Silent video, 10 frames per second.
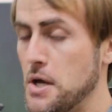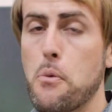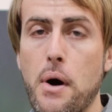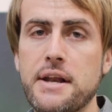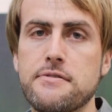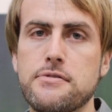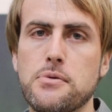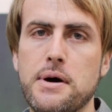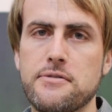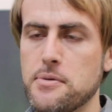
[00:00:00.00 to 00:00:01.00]
Wonderful,
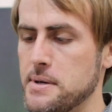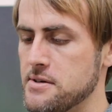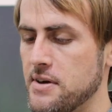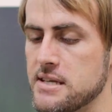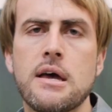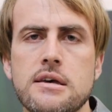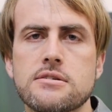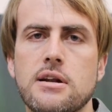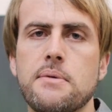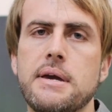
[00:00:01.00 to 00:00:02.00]
wonderful piece of kit.
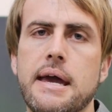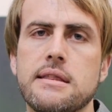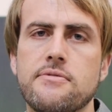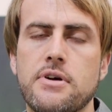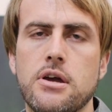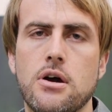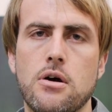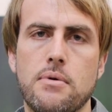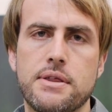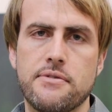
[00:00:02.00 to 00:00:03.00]
So let me end the
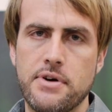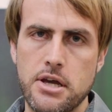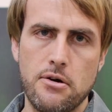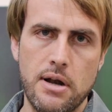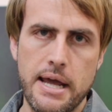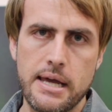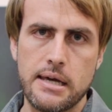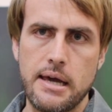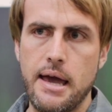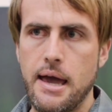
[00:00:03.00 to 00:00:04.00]
video with a video
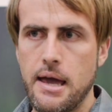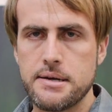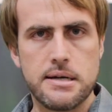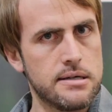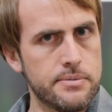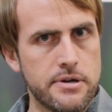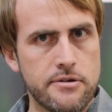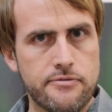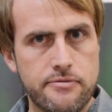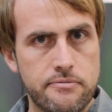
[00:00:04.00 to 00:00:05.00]
link and a little bit
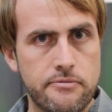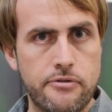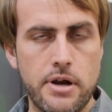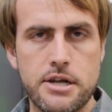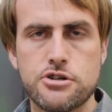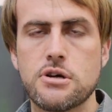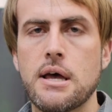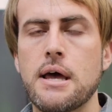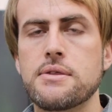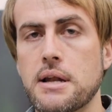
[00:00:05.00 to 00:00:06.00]
of footage.
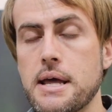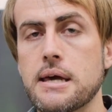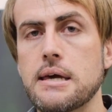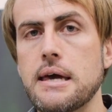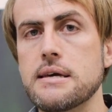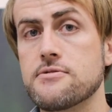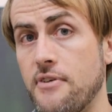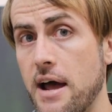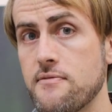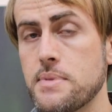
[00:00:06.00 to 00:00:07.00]
The link is
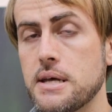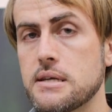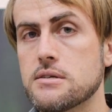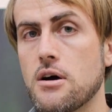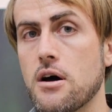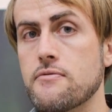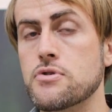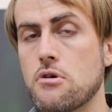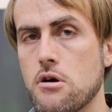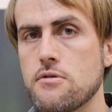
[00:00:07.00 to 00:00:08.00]
5 minutes of
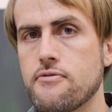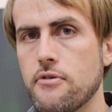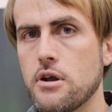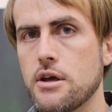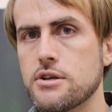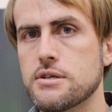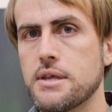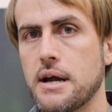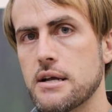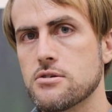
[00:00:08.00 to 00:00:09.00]
drone footage
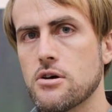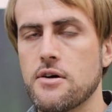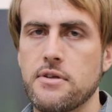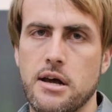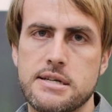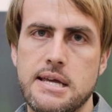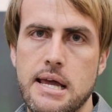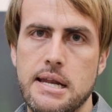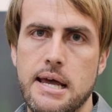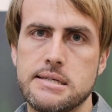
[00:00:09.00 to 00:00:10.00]
that I took over the last
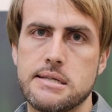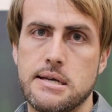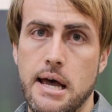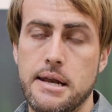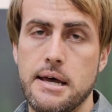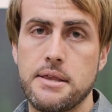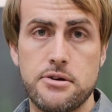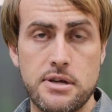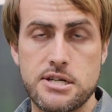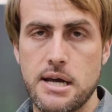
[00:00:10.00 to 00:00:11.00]
10 days in Thailand that
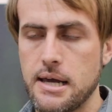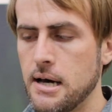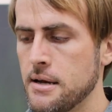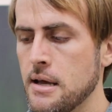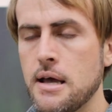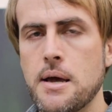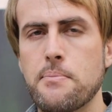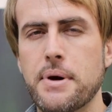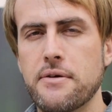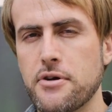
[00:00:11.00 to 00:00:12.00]
you can check out.
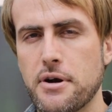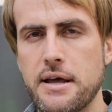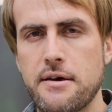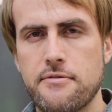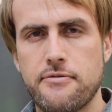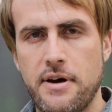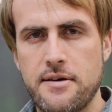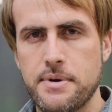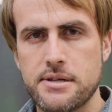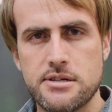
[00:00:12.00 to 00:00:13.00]
But if you don't have
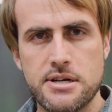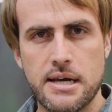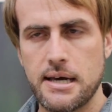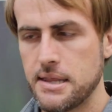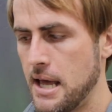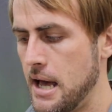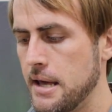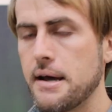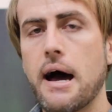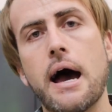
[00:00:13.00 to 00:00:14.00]
5 minutes to check out
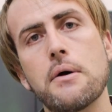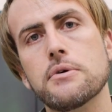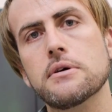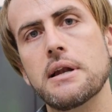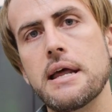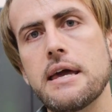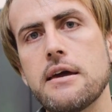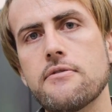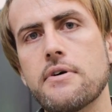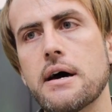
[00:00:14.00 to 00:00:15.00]
that, I will
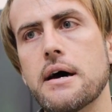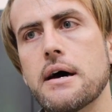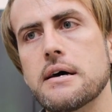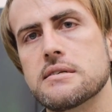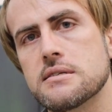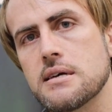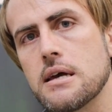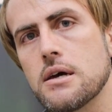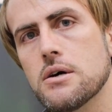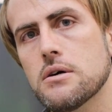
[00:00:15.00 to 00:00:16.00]
leave a
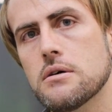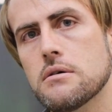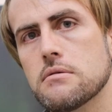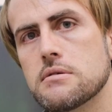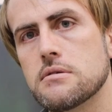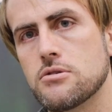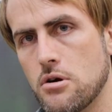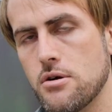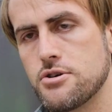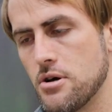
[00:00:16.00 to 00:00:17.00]
single
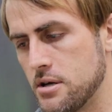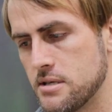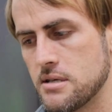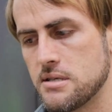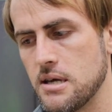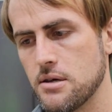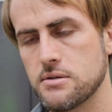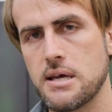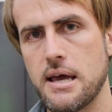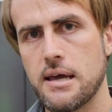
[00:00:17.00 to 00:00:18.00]
drone shot, just a single
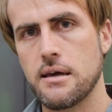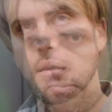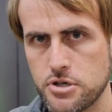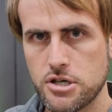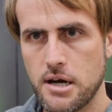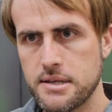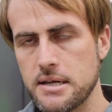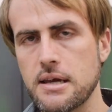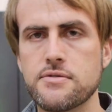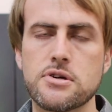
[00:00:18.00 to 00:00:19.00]
take shot
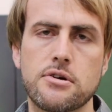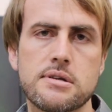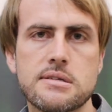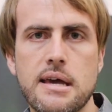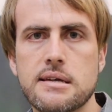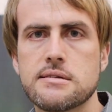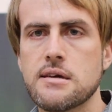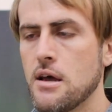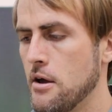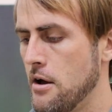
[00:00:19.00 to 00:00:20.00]
that gives you a good
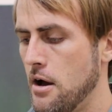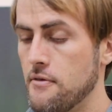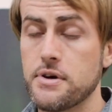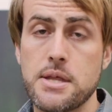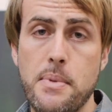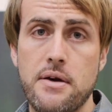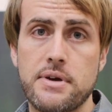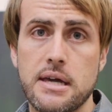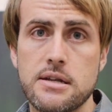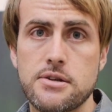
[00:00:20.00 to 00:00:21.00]
sense of what the
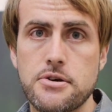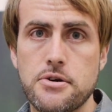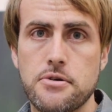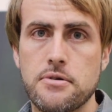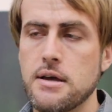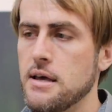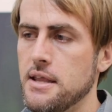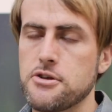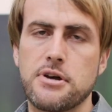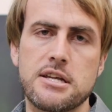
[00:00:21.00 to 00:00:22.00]
Mavic can do
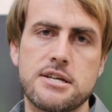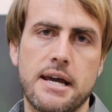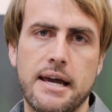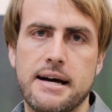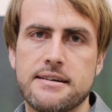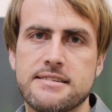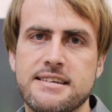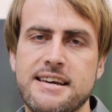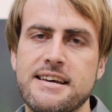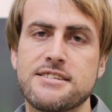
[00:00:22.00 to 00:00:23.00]
that you can check out.
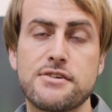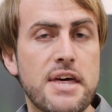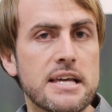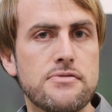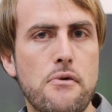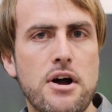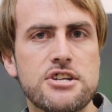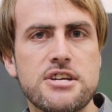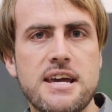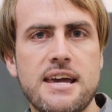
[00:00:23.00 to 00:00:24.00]
So thanks for
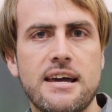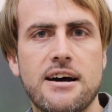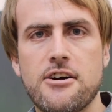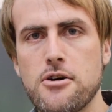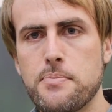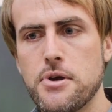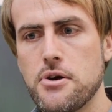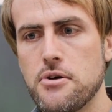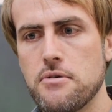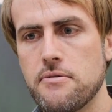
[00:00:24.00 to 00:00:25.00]
watching. I hope
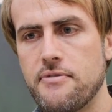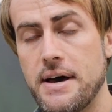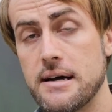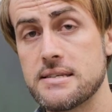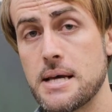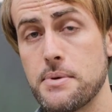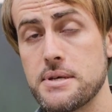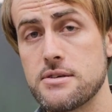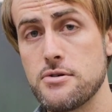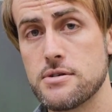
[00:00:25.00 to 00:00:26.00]
you found some of
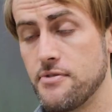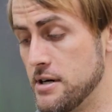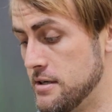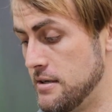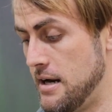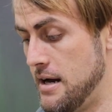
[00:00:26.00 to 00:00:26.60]
this useful.